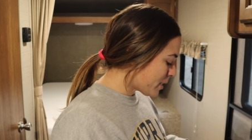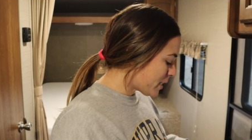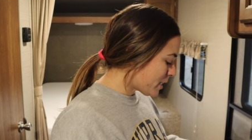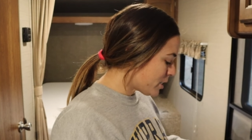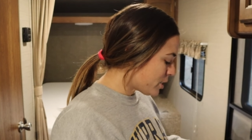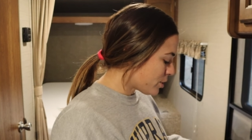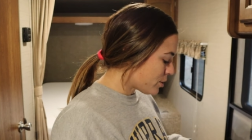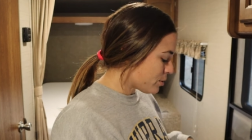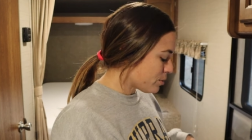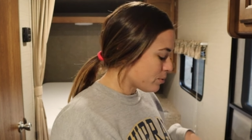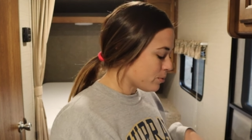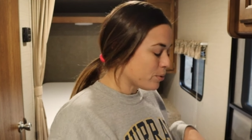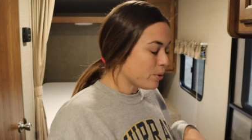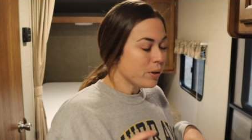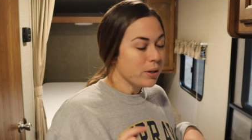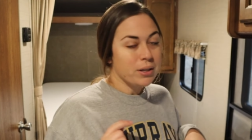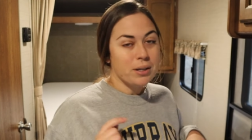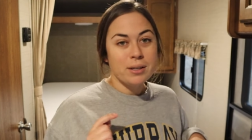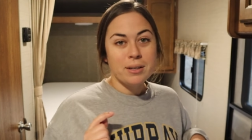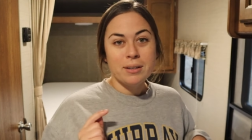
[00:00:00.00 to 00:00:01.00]
gonna do,
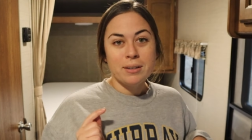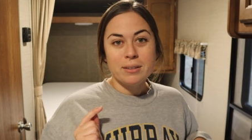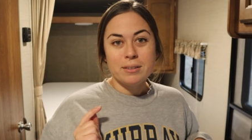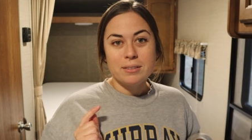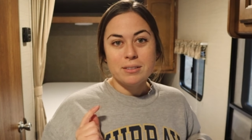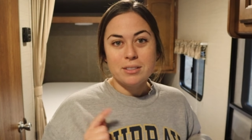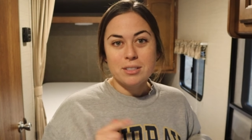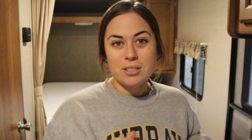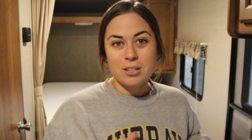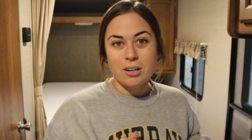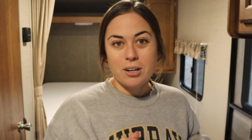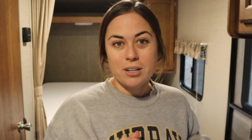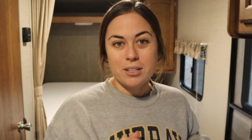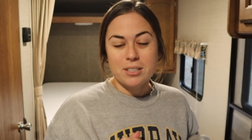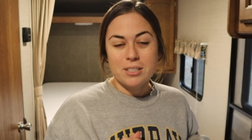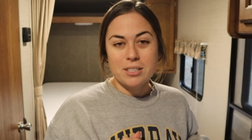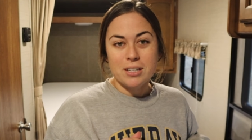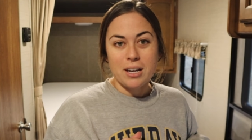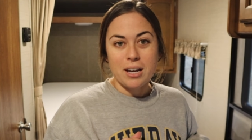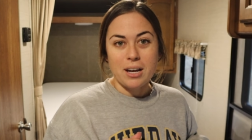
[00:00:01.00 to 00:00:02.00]

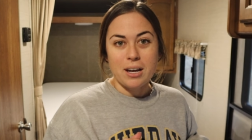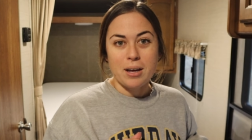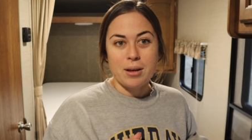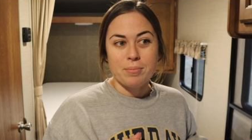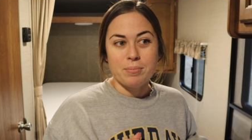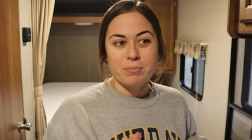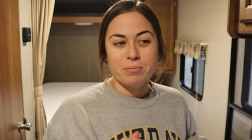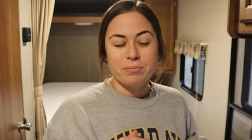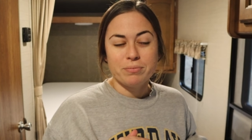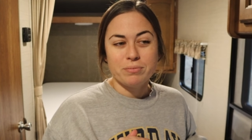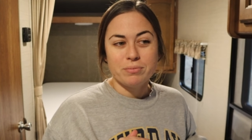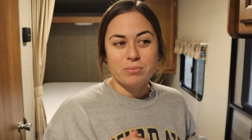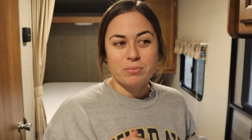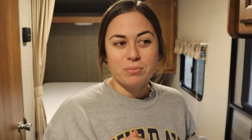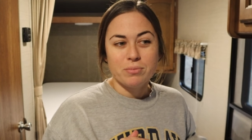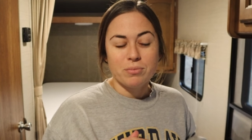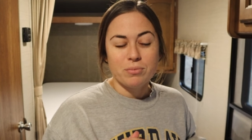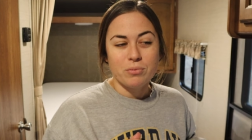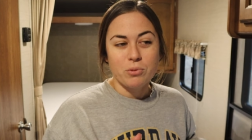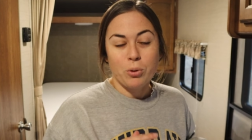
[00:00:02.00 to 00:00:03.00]
start um,
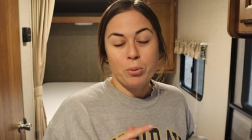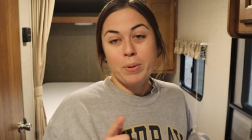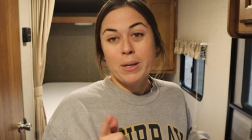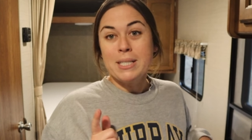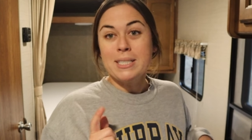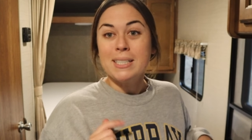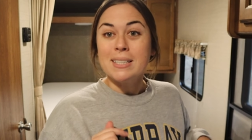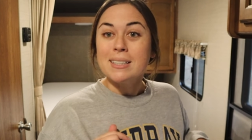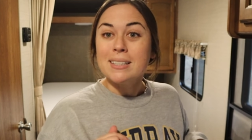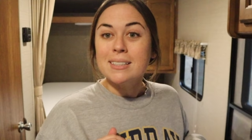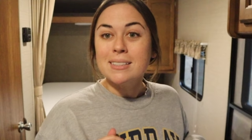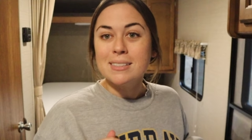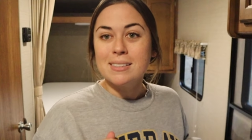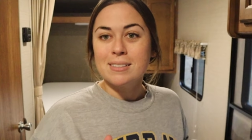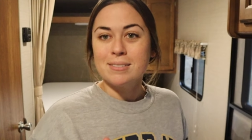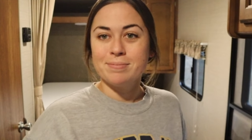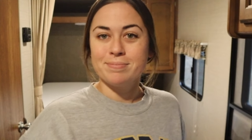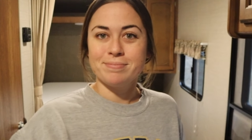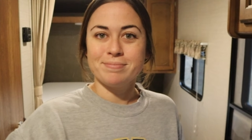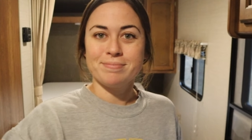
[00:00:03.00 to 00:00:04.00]
replacing this.